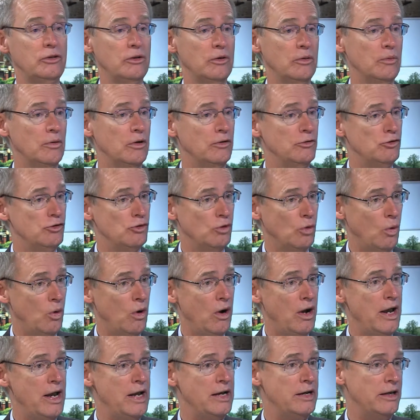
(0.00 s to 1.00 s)
to
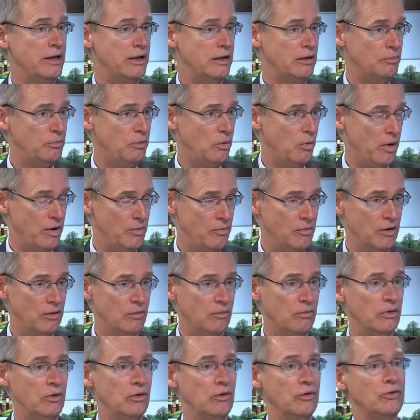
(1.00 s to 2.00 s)
join and appoint
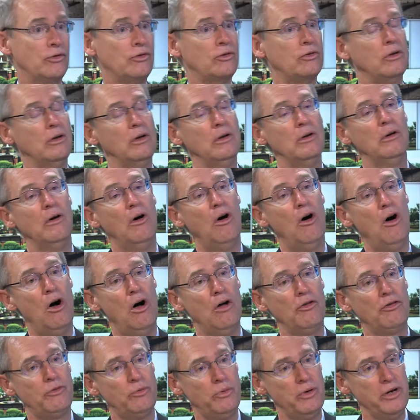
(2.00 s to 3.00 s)
members.
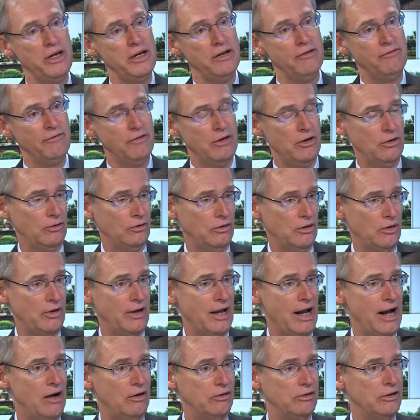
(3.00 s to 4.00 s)
All three of those
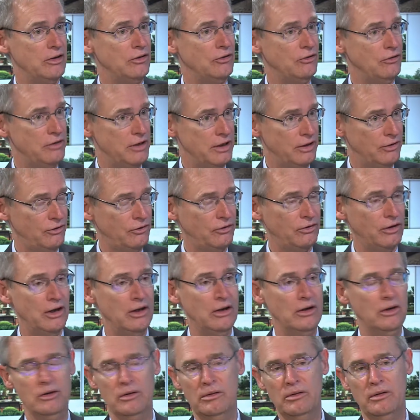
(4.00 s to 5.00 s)
localities did
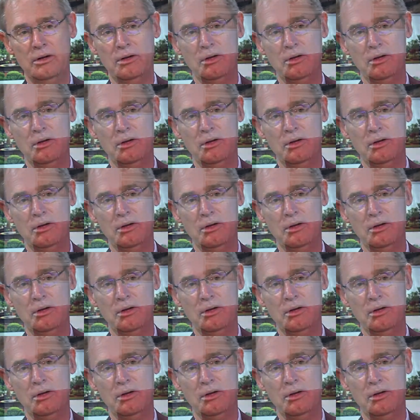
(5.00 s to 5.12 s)
so.